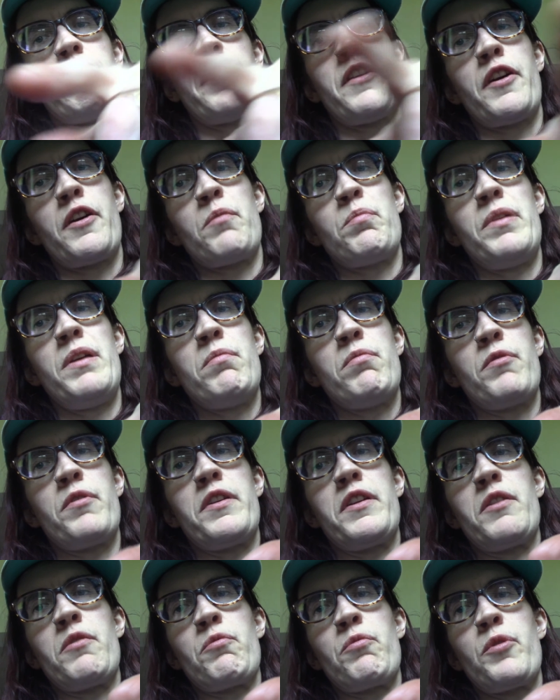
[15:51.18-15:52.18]
there are people
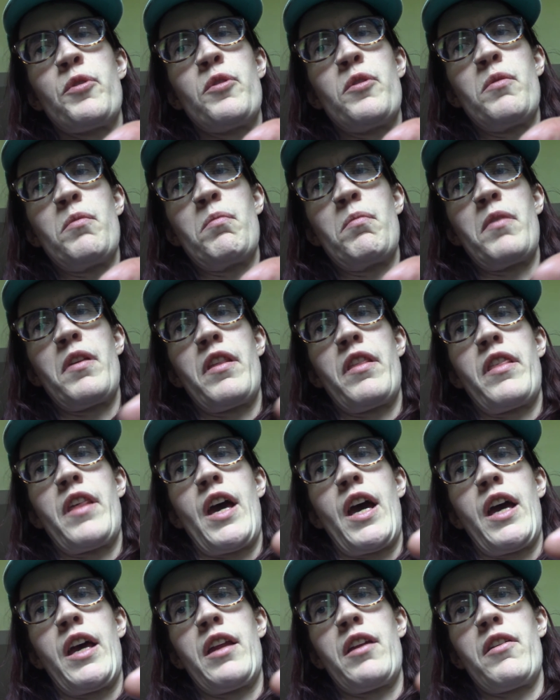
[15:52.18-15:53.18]
in the room
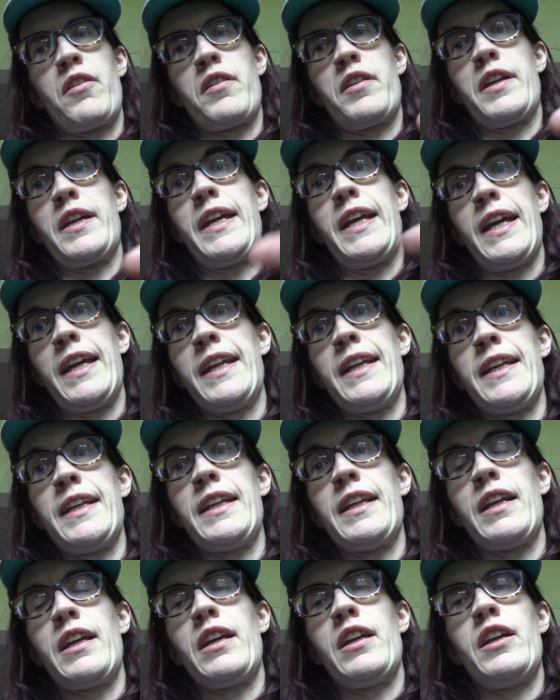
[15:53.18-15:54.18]
that get
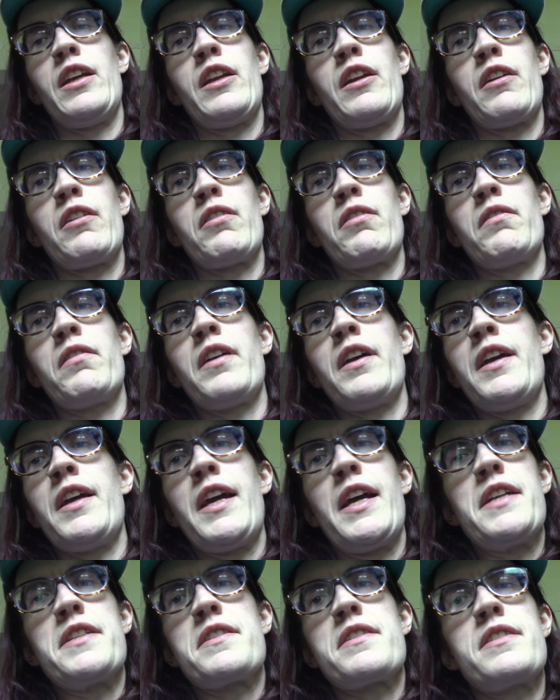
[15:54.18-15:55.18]
it, you know?
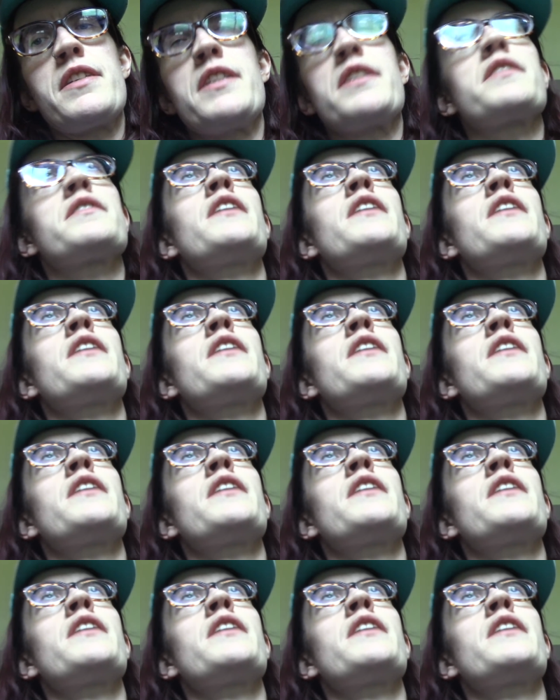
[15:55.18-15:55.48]
It's